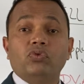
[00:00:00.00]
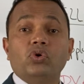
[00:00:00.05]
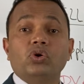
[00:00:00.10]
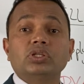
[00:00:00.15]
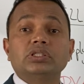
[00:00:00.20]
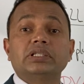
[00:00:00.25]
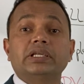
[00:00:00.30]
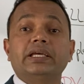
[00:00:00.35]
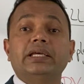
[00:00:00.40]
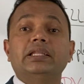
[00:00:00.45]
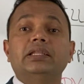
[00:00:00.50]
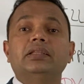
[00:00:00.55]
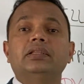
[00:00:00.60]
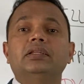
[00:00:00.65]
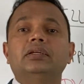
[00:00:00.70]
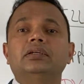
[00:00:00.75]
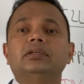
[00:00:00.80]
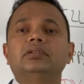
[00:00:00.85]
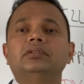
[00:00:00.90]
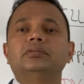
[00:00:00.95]
was in
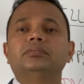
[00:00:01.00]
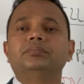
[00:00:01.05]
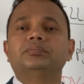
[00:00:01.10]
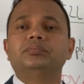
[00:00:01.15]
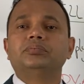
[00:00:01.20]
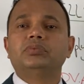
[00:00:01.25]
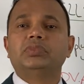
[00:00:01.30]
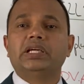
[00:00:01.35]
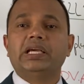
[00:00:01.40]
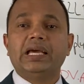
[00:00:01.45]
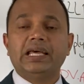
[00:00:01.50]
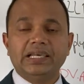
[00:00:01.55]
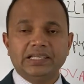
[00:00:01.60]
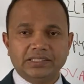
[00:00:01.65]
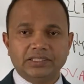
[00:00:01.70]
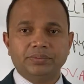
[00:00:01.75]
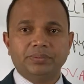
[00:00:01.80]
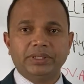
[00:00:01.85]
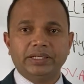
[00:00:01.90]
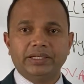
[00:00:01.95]
the
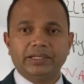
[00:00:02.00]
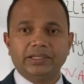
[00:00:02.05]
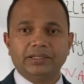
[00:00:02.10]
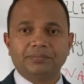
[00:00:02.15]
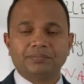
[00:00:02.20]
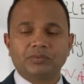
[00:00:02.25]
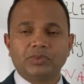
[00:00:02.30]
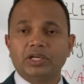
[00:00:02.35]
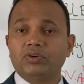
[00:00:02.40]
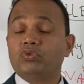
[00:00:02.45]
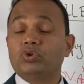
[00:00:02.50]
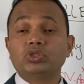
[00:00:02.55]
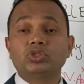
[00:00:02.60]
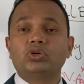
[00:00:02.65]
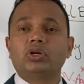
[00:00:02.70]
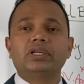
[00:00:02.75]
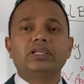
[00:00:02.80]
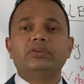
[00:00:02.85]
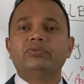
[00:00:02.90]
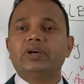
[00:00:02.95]
eligibility. It was
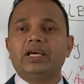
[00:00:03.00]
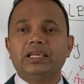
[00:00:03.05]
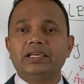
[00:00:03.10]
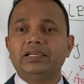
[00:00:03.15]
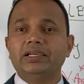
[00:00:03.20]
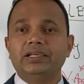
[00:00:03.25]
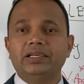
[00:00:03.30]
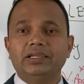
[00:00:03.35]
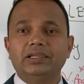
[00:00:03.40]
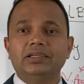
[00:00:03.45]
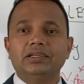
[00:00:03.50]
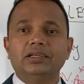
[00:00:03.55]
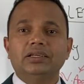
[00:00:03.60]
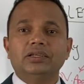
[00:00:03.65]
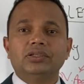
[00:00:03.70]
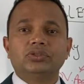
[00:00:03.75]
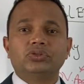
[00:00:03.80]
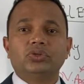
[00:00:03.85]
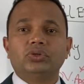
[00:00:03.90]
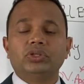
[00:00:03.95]
not in validity.
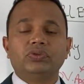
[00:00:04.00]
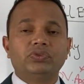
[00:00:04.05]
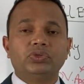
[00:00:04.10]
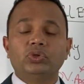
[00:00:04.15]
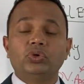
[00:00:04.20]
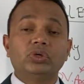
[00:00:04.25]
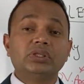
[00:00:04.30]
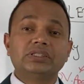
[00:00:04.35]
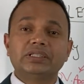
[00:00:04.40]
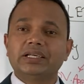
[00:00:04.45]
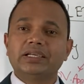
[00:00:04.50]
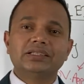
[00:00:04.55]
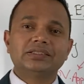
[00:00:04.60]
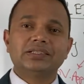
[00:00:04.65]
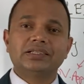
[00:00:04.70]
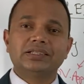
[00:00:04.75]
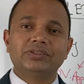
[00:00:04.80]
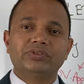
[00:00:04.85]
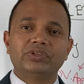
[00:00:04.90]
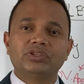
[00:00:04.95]
So if you don't send a
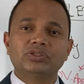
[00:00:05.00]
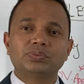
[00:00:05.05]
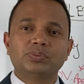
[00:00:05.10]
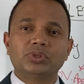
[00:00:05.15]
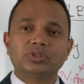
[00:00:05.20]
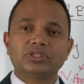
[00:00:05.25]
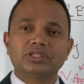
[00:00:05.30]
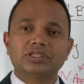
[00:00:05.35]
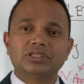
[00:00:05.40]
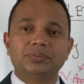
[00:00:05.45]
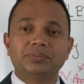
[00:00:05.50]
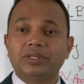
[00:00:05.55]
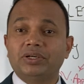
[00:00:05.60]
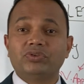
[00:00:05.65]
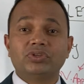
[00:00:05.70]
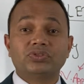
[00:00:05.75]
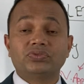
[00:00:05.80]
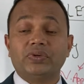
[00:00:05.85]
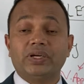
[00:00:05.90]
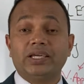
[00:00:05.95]
certificate of sponsorship, that
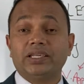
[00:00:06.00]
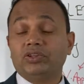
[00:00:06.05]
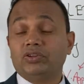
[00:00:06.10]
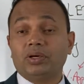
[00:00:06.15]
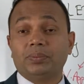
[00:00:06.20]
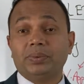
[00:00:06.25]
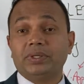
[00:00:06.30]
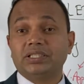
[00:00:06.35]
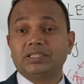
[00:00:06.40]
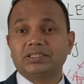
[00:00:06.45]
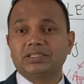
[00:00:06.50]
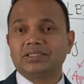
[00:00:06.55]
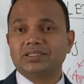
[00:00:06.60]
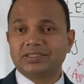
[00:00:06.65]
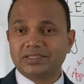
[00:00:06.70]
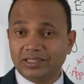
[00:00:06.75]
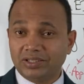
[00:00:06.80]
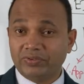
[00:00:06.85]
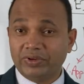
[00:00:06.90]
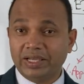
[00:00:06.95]
was fine. Your application is
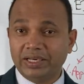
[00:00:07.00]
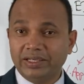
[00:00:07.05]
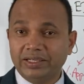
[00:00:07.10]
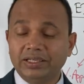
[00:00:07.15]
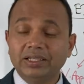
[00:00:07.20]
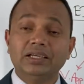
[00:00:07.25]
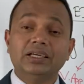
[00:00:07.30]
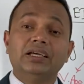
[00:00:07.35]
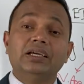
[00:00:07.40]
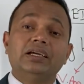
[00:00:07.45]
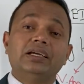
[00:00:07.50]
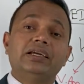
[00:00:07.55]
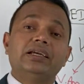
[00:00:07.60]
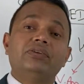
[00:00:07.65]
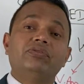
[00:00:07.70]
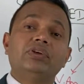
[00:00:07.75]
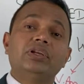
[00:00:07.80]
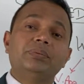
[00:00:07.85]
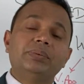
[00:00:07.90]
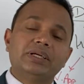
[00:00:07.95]
still valid.
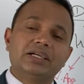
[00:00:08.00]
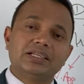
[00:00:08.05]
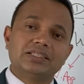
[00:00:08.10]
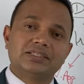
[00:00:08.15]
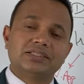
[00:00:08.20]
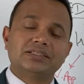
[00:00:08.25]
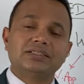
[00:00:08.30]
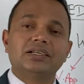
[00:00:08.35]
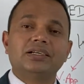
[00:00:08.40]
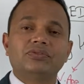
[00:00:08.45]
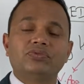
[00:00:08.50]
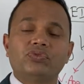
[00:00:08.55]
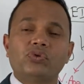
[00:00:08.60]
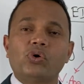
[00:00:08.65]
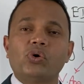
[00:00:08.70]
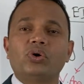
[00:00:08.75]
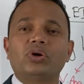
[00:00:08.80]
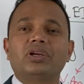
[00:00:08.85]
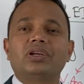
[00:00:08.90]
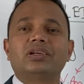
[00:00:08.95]
It will be considered
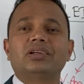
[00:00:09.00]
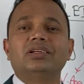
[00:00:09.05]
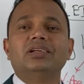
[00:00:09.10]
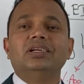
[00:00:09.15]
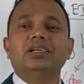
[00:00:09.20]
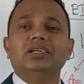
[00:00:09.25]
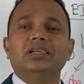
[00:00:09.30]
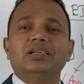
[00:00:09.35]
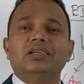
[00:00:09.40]
for